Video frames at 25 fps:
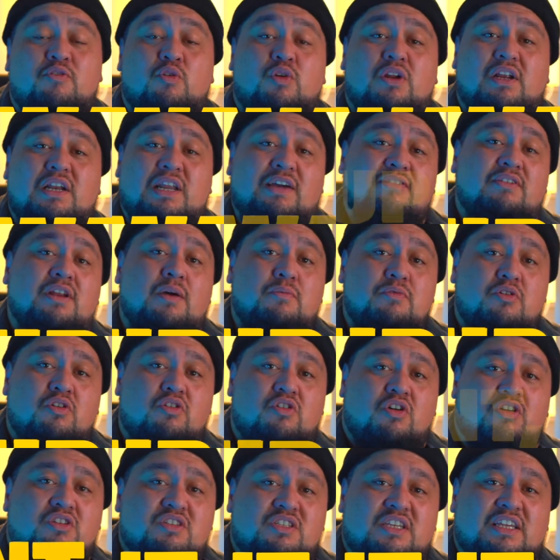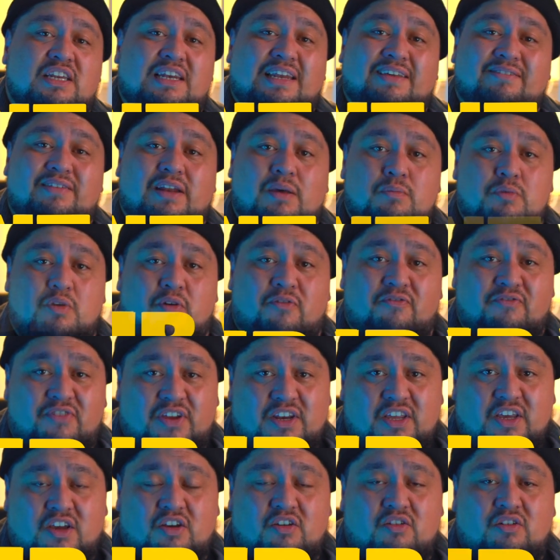you want to level up your content, level up your
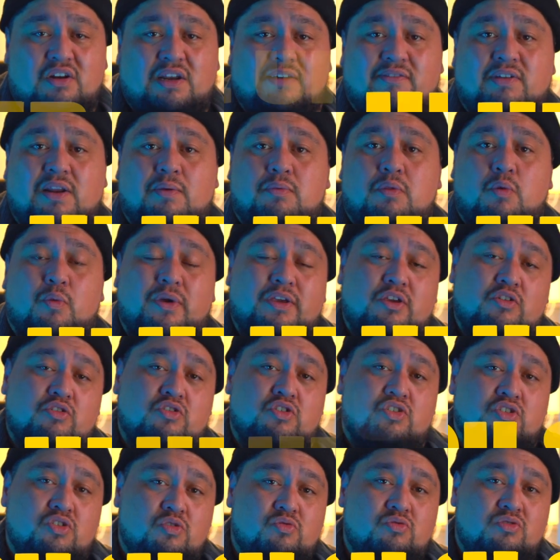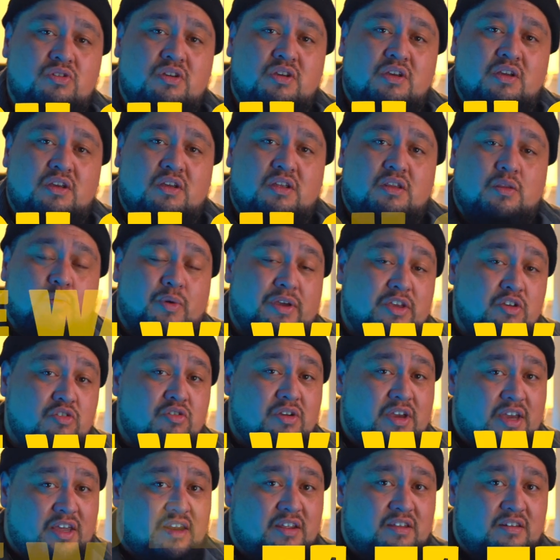video, level up the way you shoot, the way
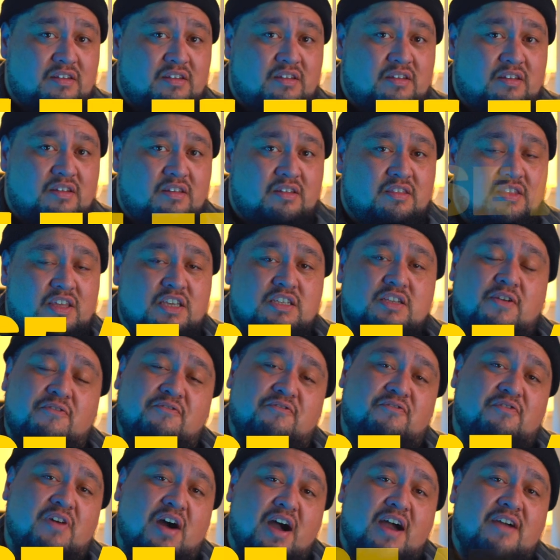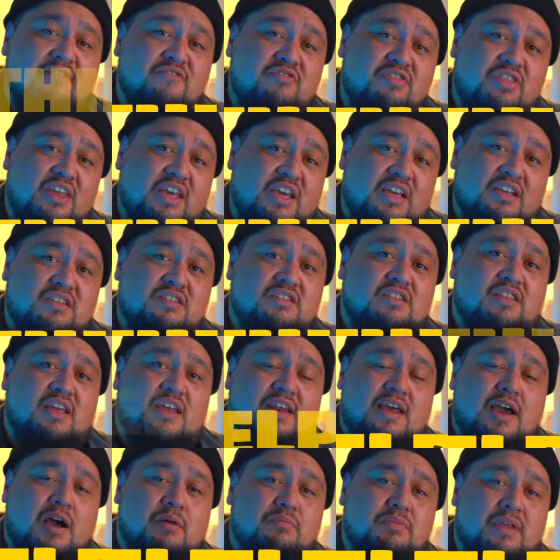you edit, these are 5 things
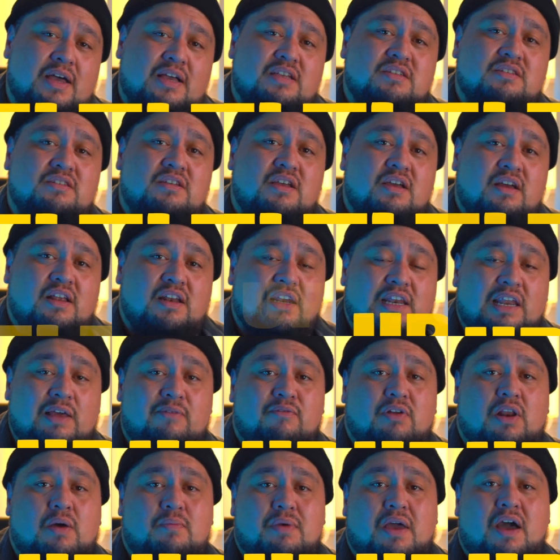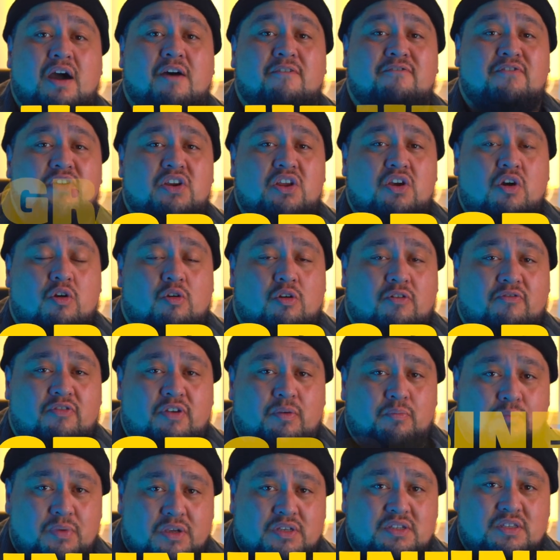that help us level up our
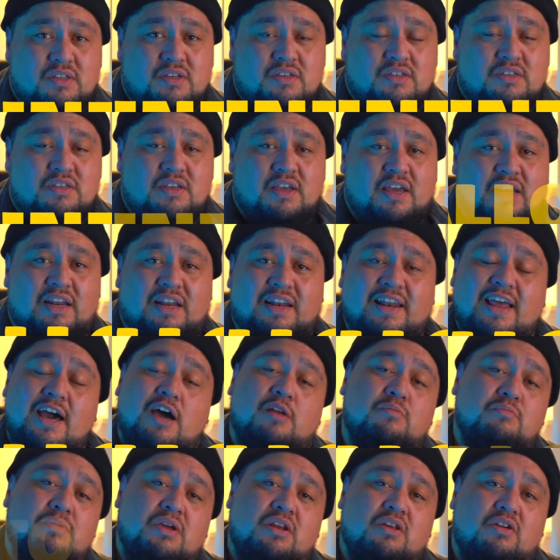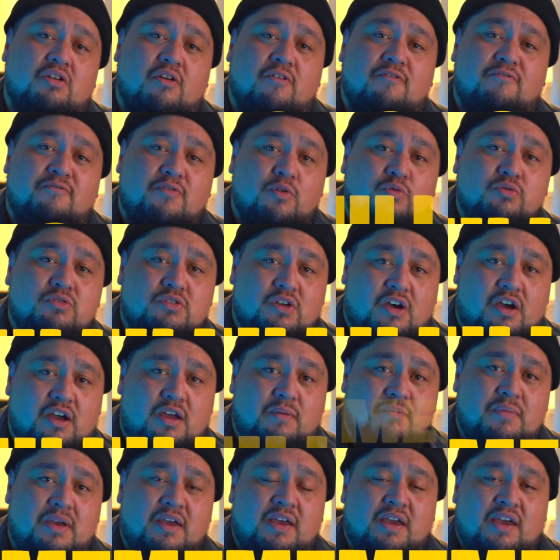videography business and allowed me to go full
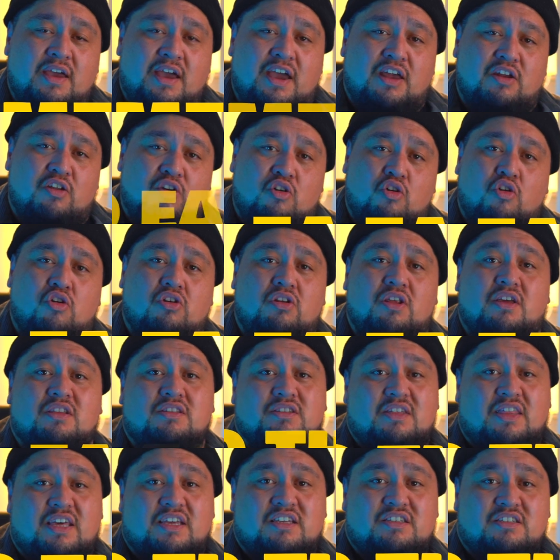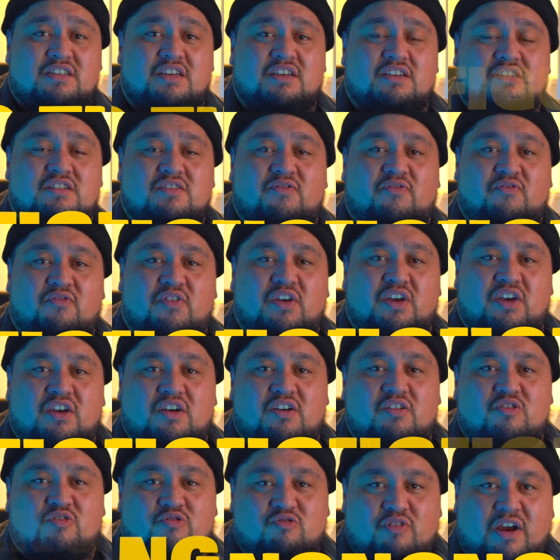time and earn into that
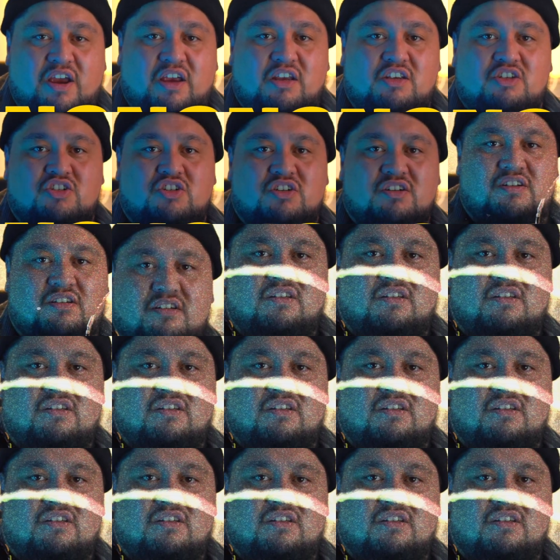6-figure range.